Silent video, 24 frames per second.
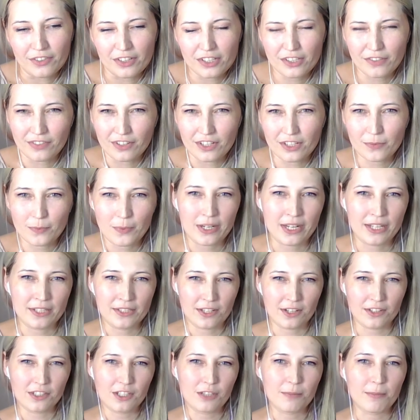nervous first when I
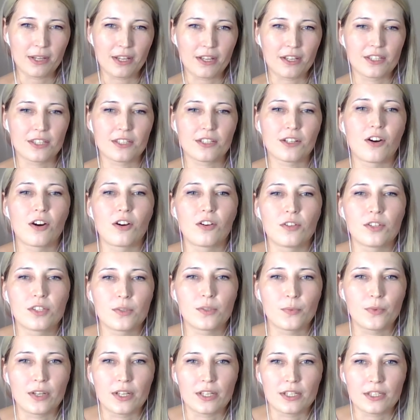started because
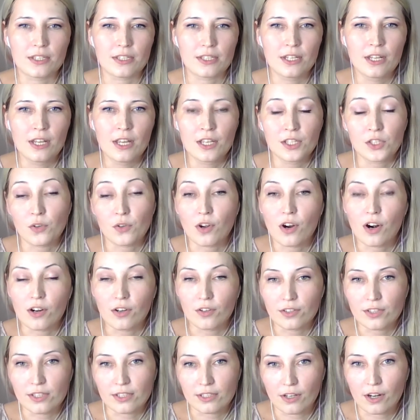Carlos was so
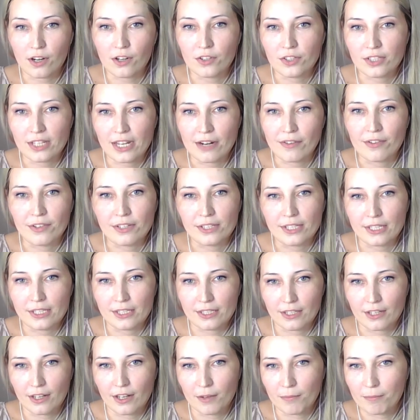Carlos Carlos Iris
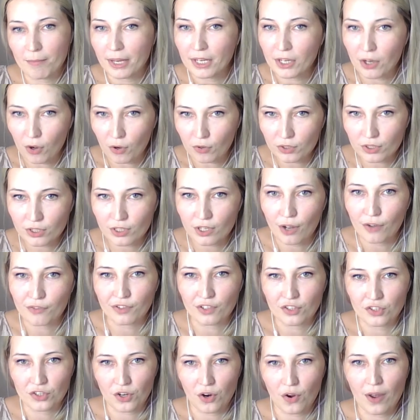is the main host
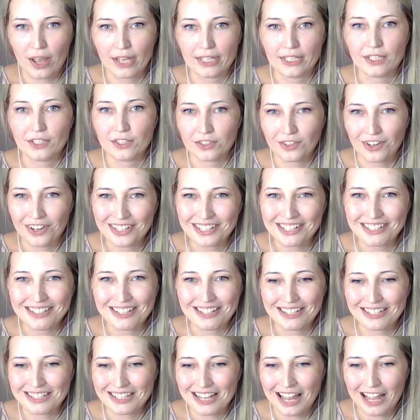of the show, and he started
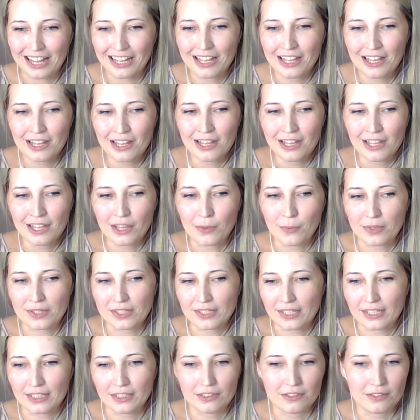this like he
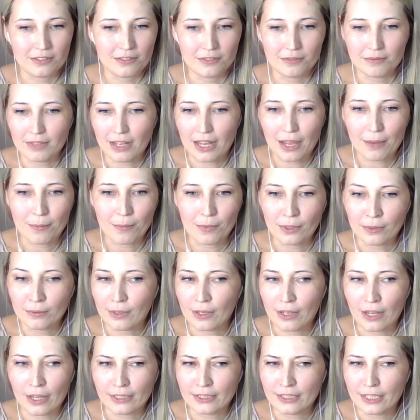was in. I'm,
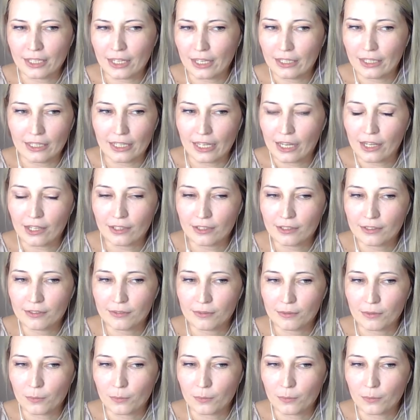I think I like